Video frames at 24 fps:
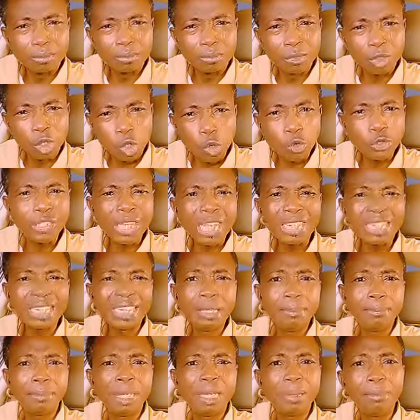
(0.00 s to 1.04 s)
constantly
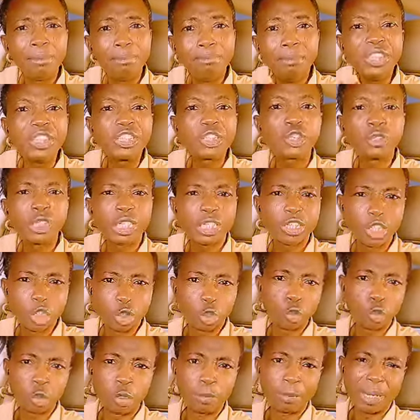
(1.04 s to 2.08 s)
being
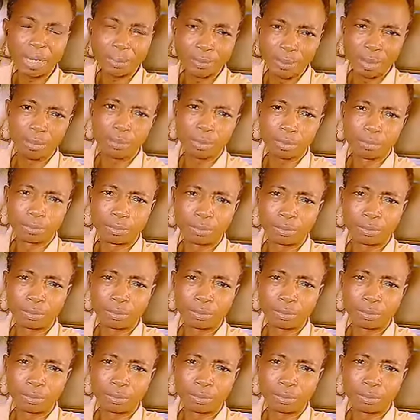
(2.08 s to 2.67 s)
misunderstood by people?